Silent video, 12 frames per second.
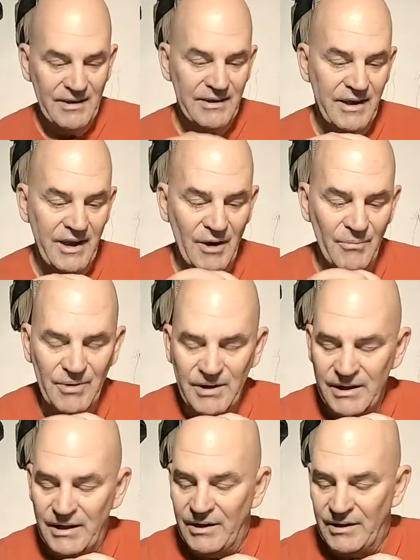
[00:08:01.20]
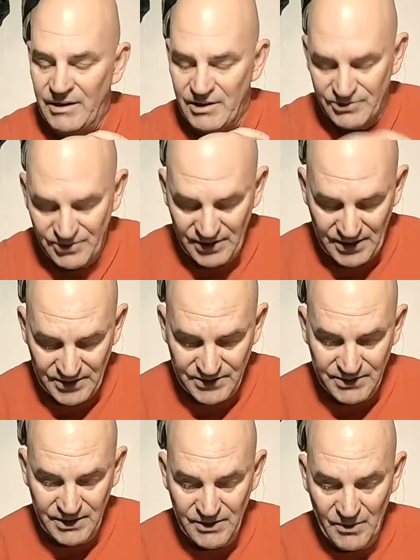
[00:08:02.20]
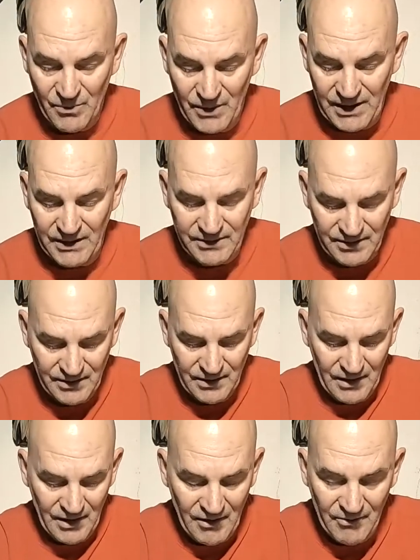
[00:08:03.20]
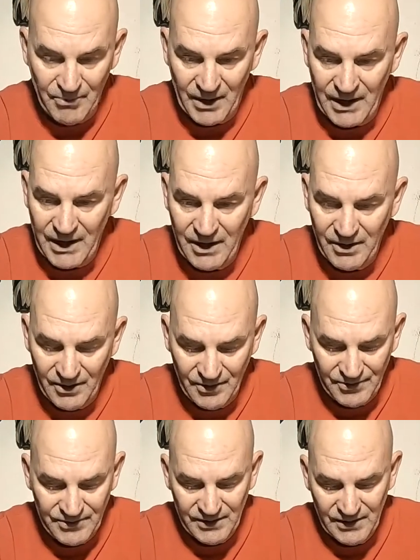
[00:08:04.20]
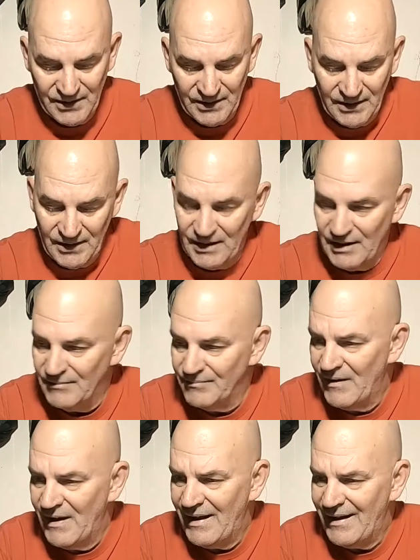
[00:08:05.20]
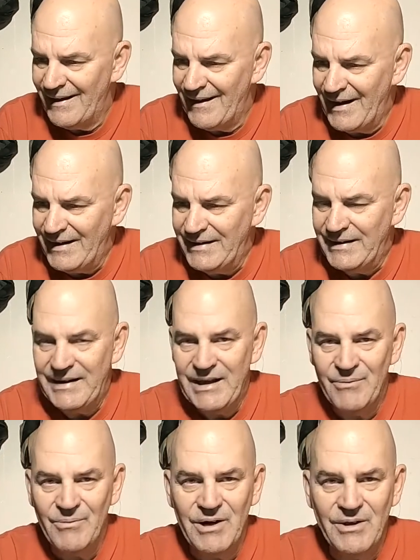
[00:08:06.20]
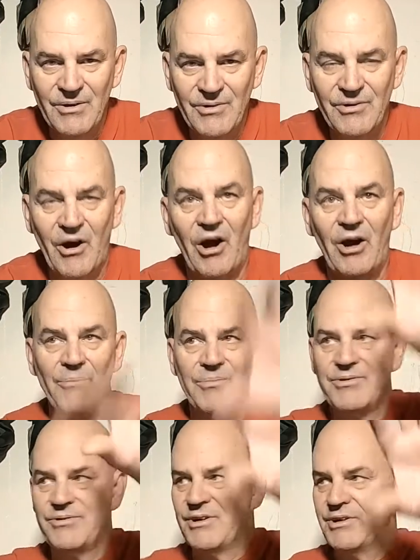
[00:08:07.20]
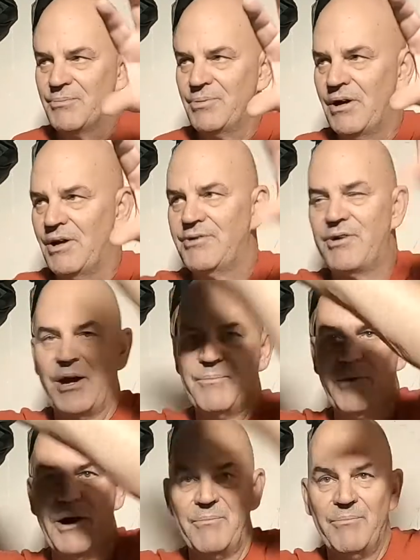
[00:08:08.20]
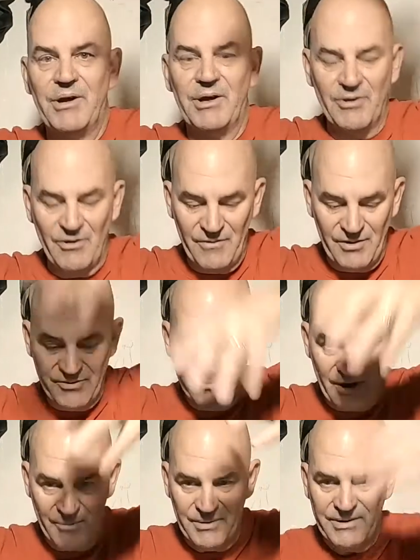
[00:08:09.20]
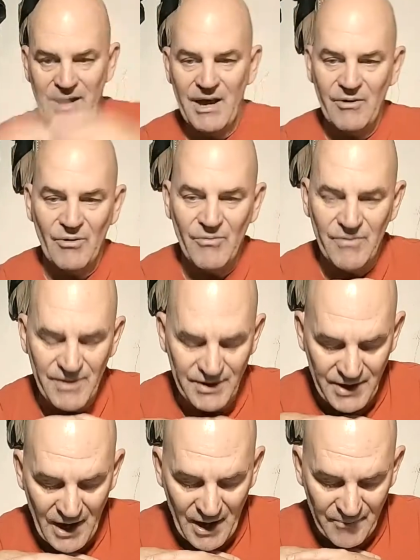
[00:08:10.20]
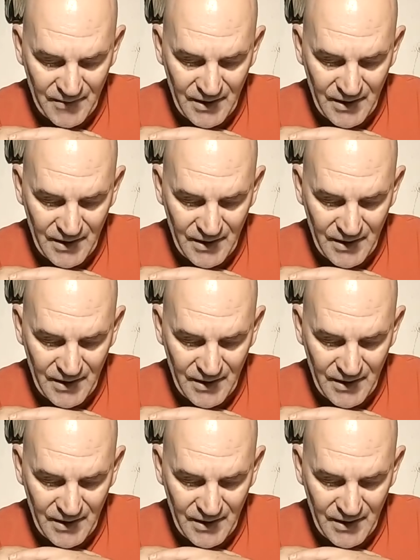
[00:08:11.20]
camera here so you can see the weight of my arrows. I need to get one of those arms, put on a tripod, bring it over and drop it down over the top.